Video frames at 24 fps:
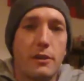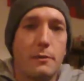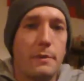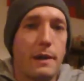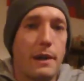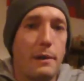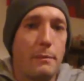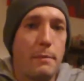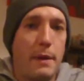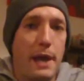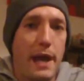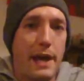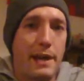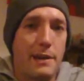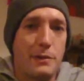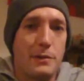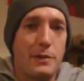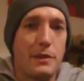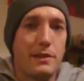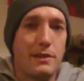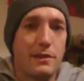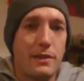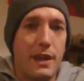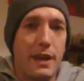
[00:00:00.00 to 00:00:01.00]
about
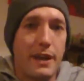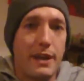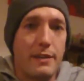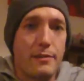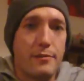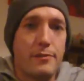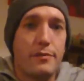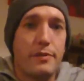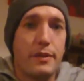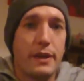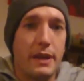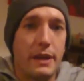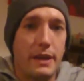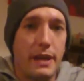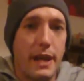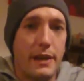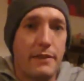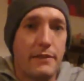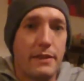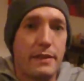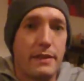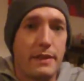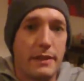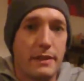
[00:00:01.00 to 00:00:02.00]
battery life and
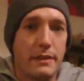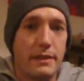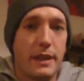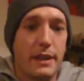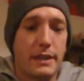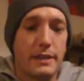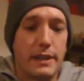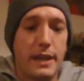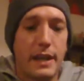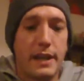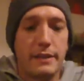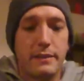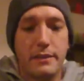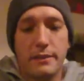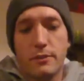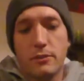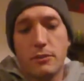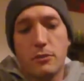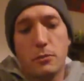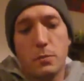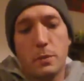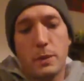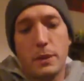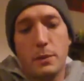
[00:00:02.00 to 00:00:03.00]
everything like that,
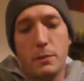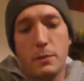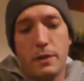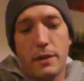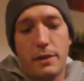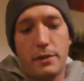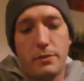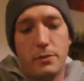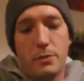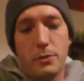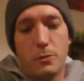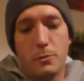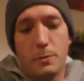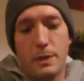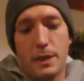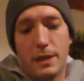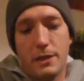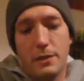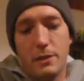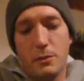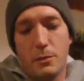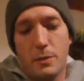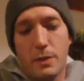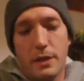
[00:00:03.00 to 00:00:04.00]
this is what you want to do,
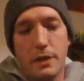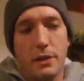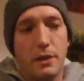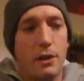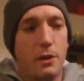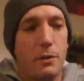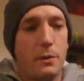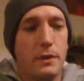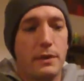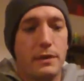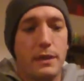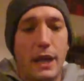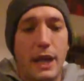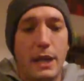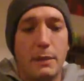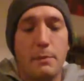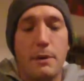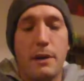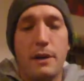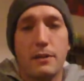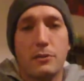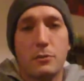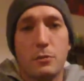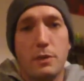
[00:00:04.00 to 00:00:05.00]
man. You want to go with
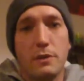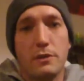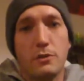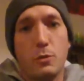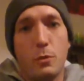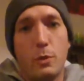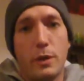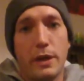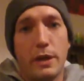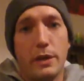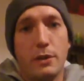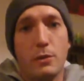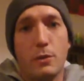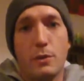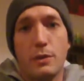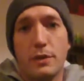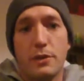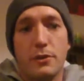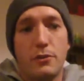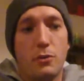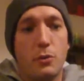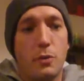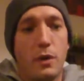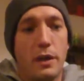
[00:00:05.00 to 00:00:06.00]
Kbox 120 or
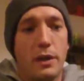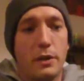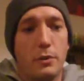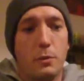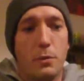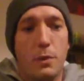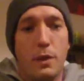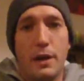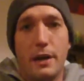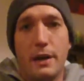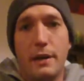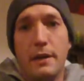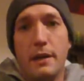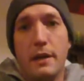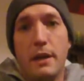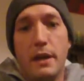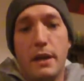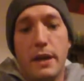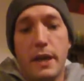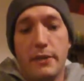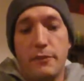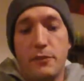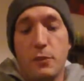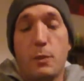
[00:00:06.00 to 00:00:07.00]
the 200 watt.
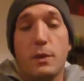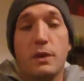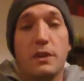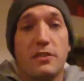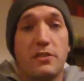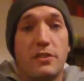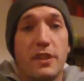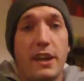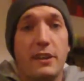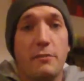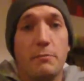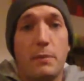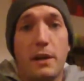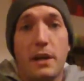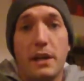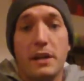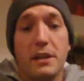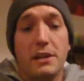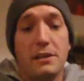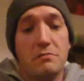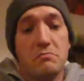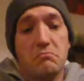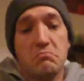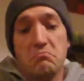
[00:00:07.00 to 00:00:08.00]
If you want to save
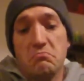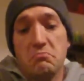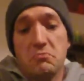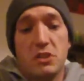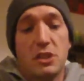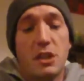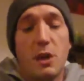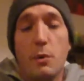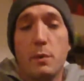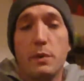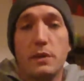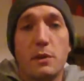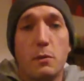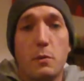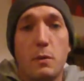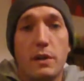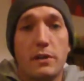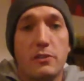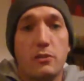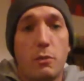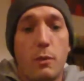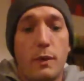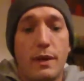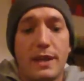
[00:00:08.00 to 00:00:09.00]
money, go with the
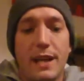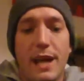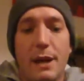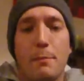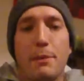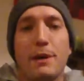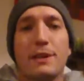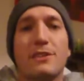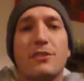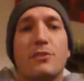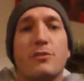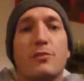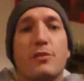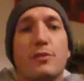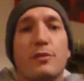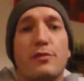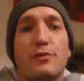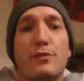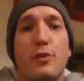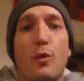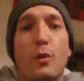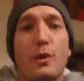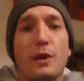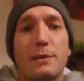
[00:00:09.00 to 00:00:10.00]
120. I bought this for
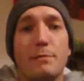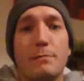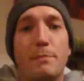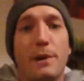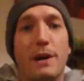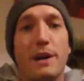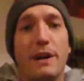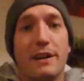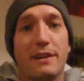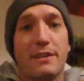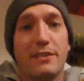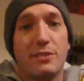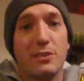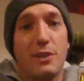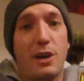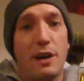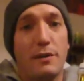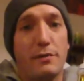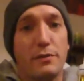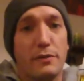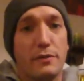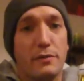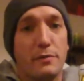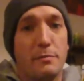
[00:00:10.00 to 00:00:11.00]
40 bucks
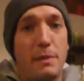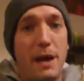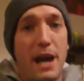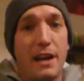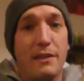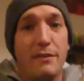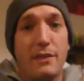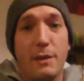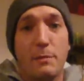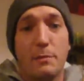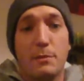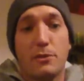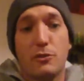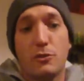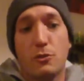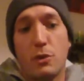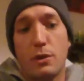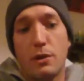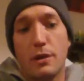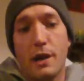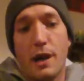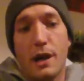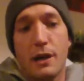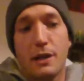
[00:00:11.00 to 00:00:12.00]
off of
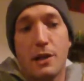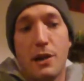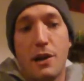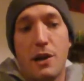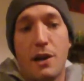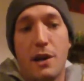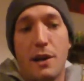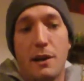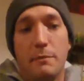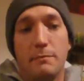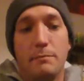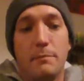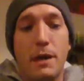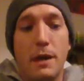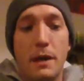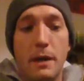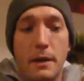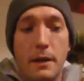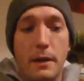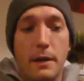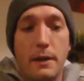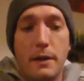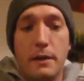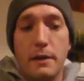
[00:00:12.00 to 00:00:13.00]
myvaporstore.com,
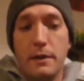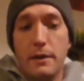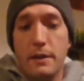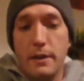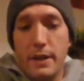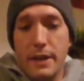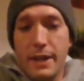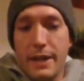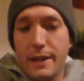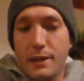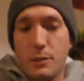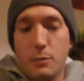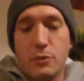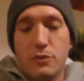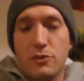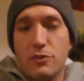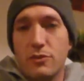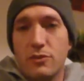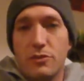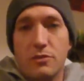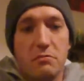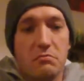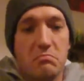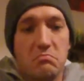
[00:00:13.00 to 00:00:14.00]
and it
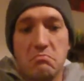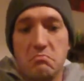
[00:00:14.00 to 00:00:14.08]
was